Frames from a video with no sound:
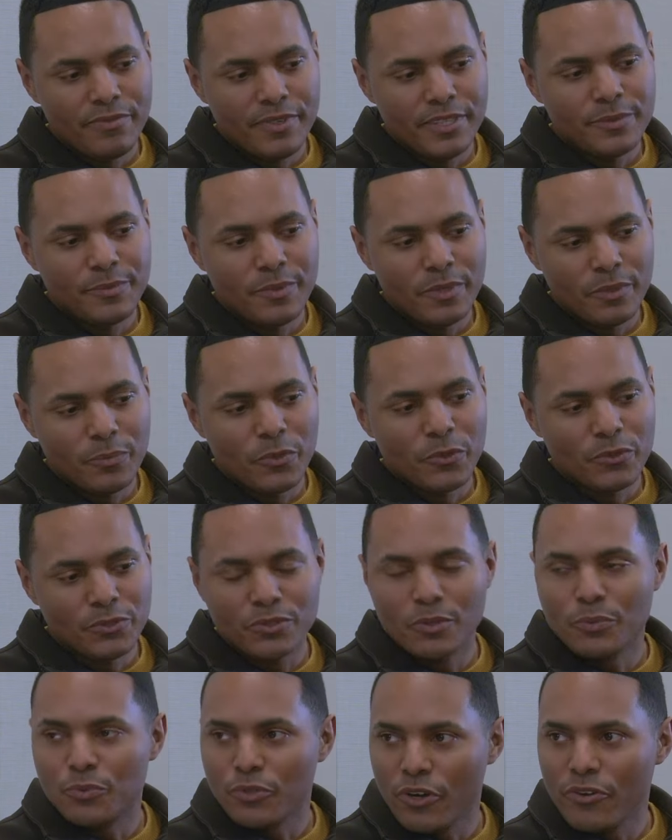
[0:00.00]
it's been a
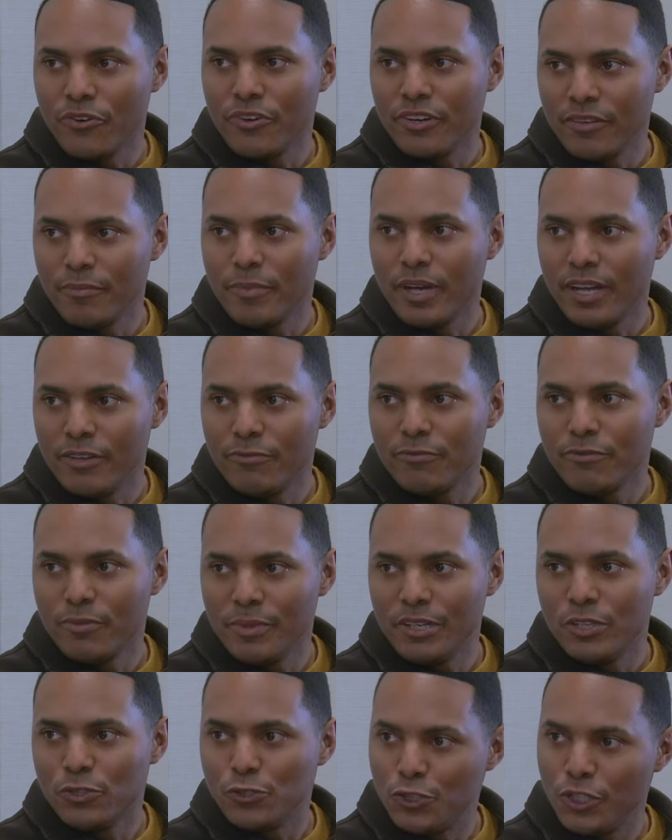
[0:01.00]
personal priority of mine for
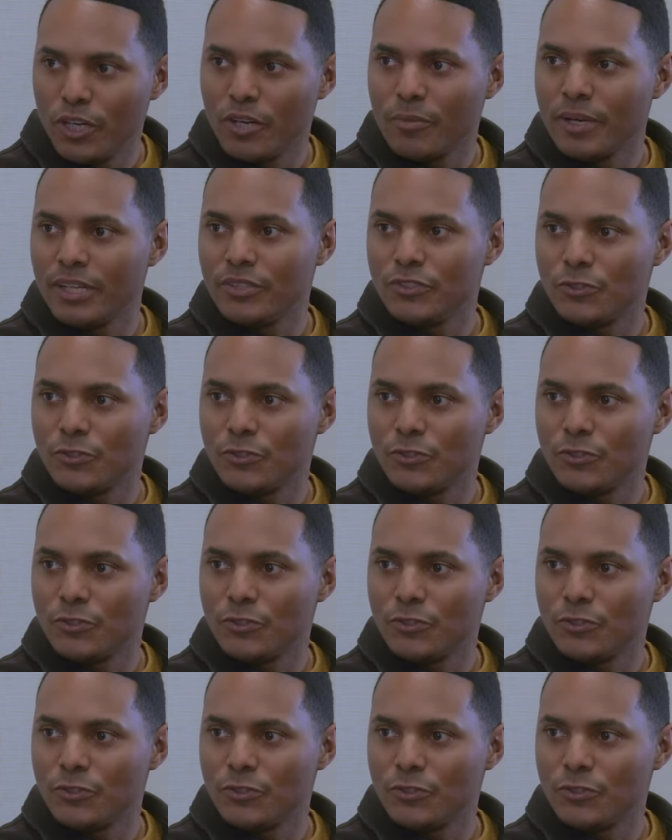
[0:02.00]
me to share my